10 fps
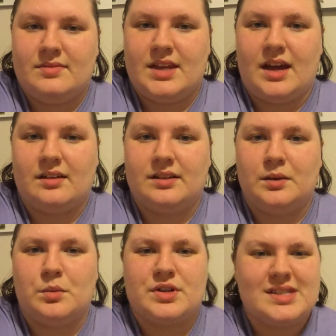yeah, a
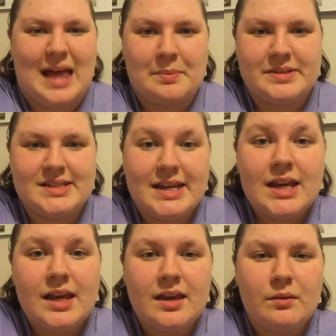little more
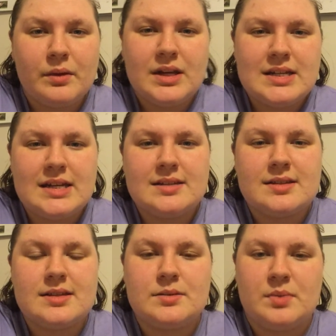slapsticky when he
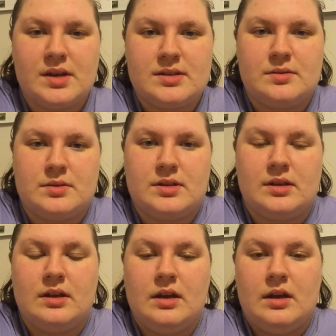dances, because he was a